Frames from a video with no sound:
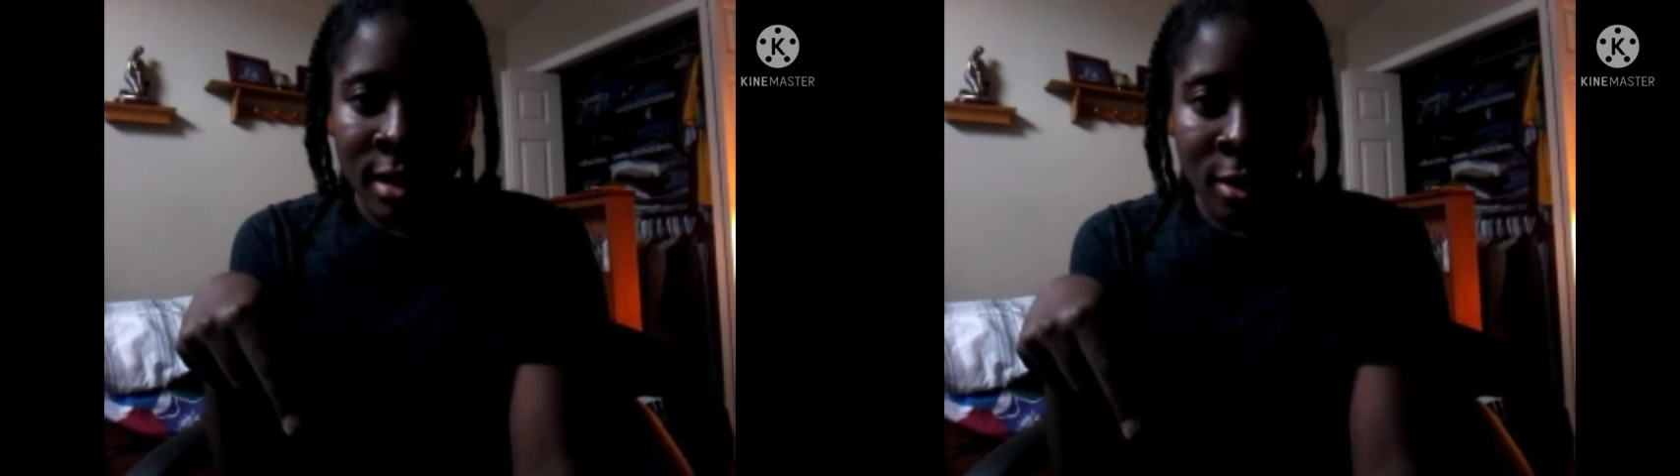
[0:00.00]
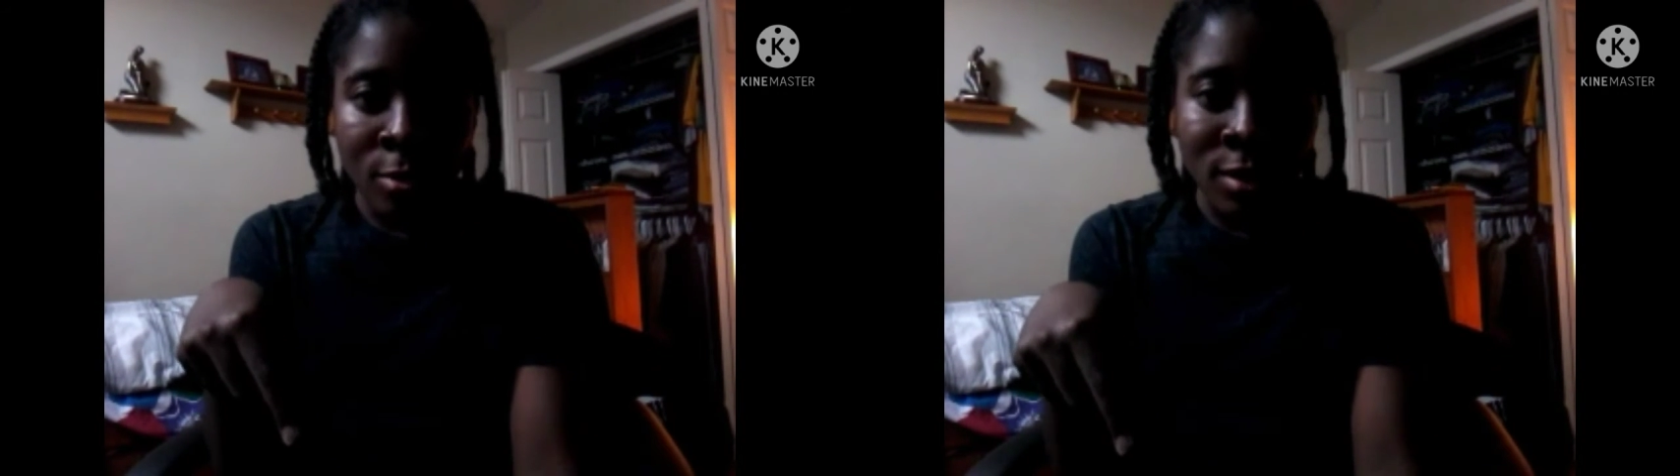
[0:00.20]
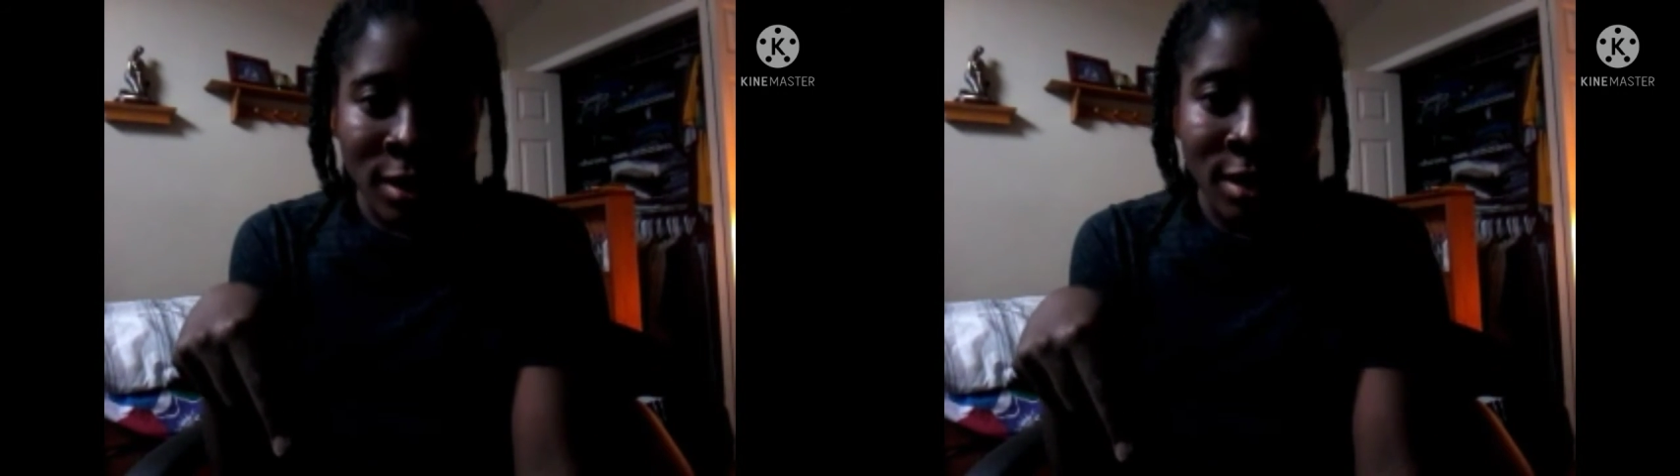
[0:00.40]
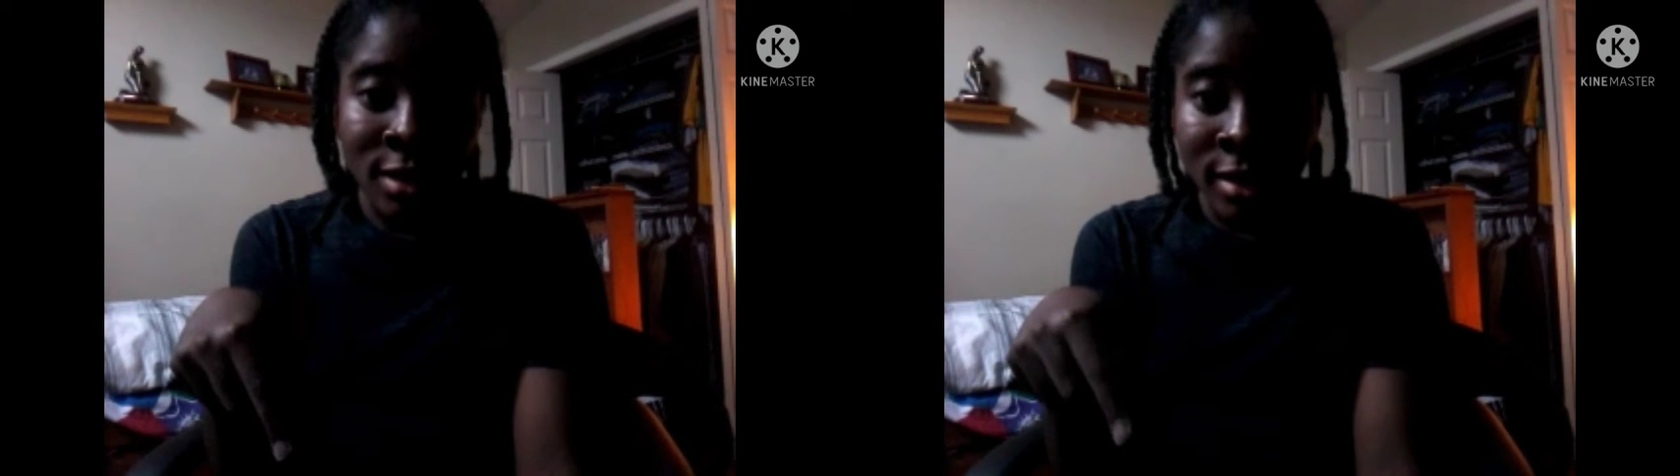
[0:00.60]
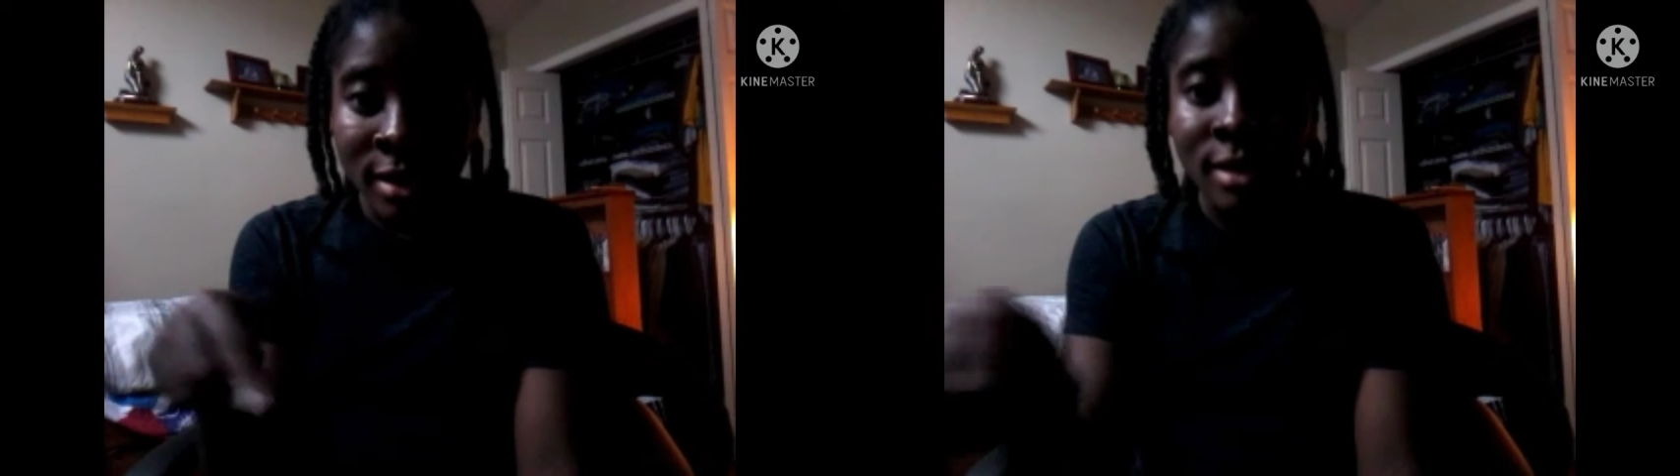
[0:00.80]
Lil
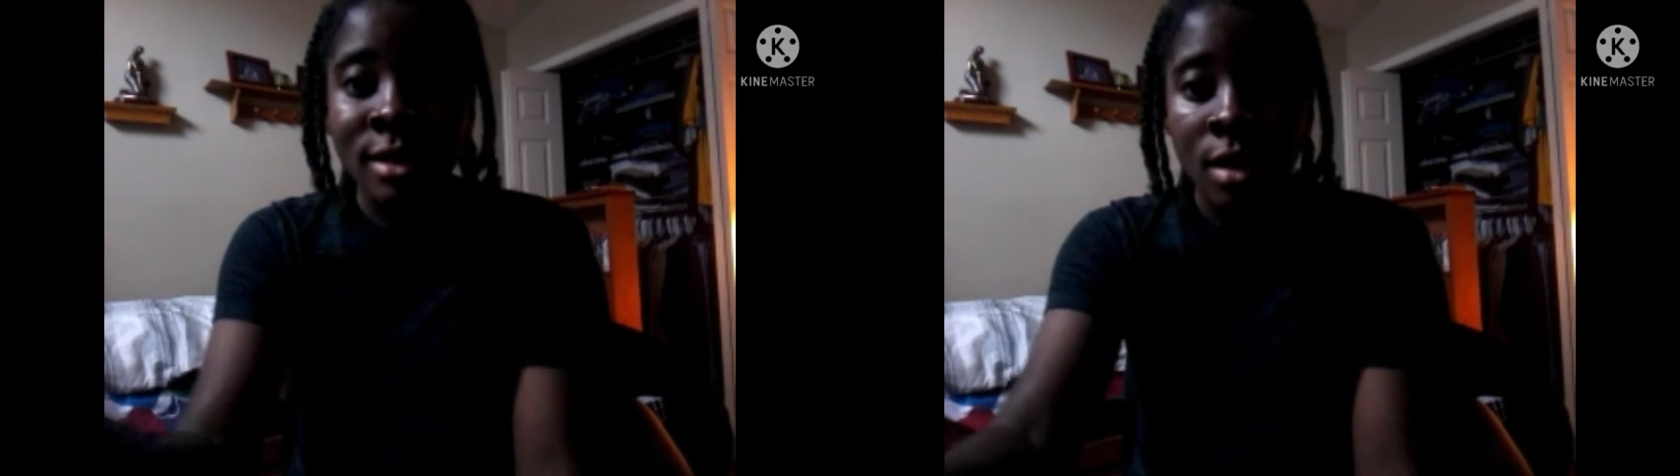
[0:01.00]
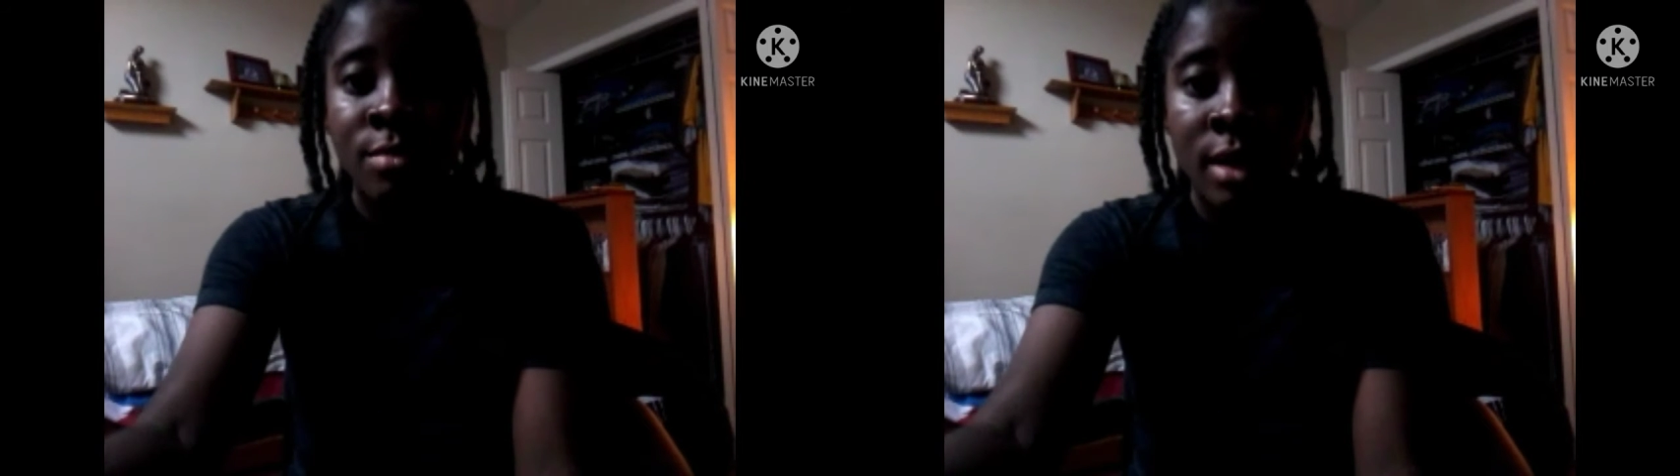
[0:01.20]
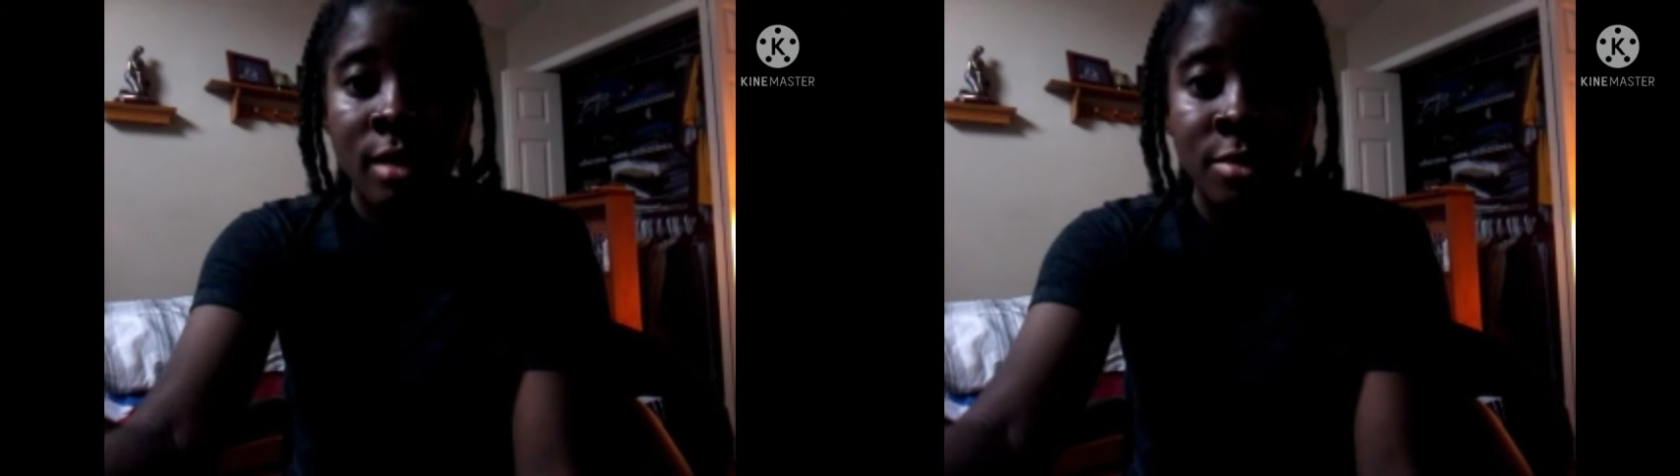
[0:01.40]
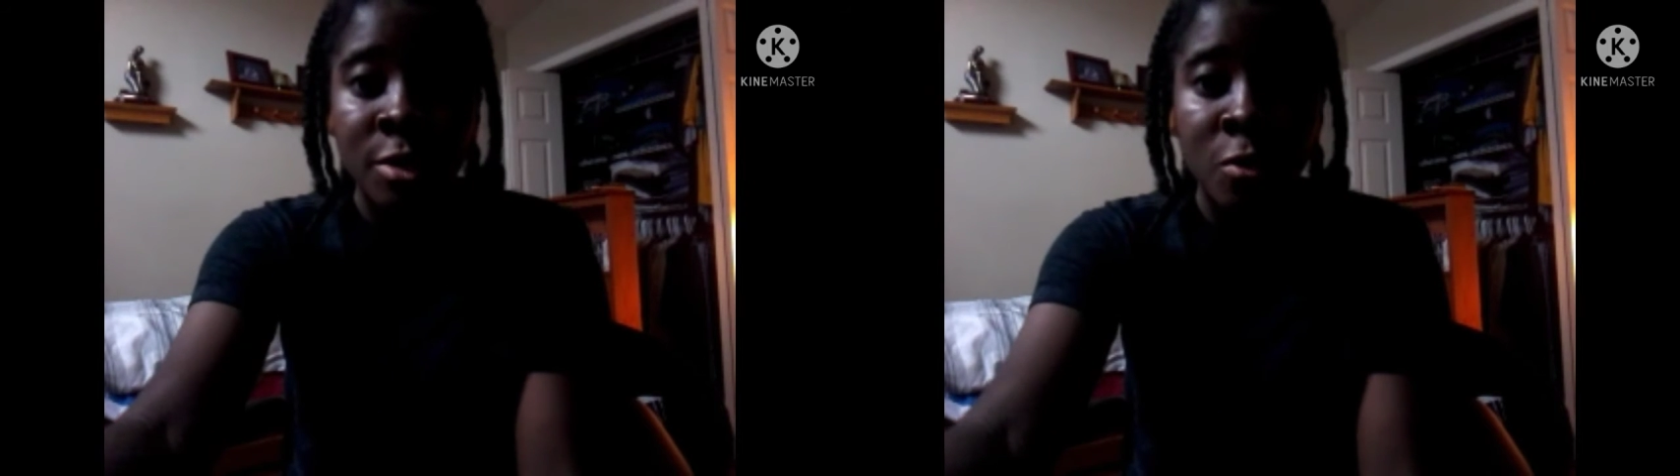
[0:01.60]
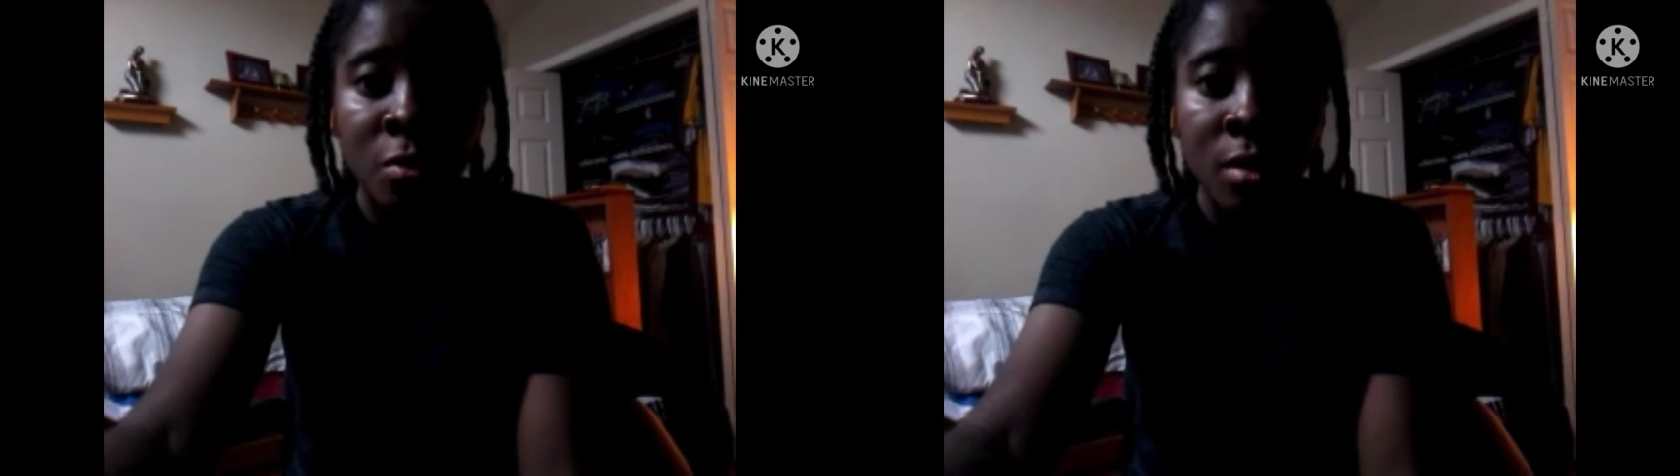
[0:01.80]
Jixly sometime
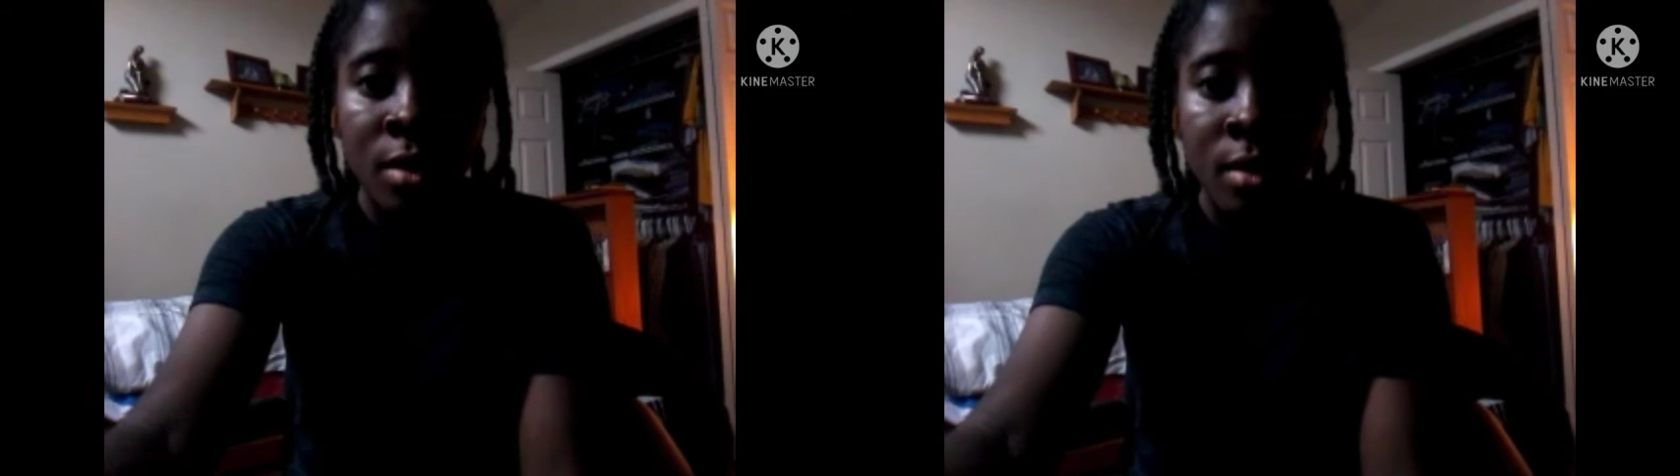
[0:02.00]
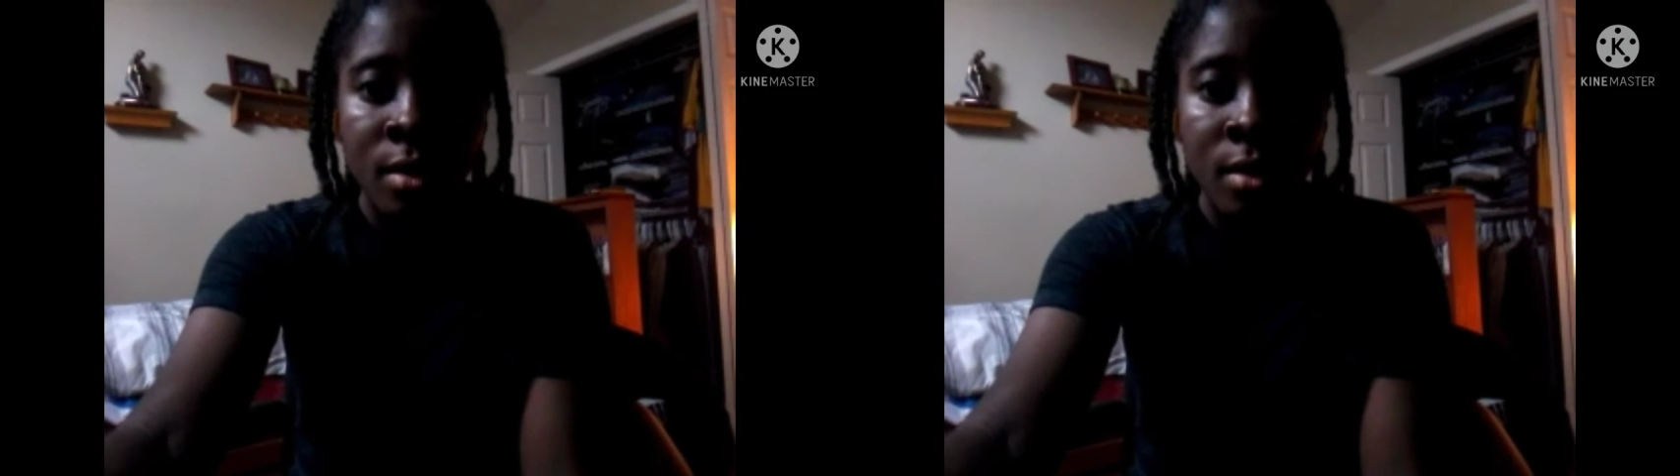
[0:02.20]
soon.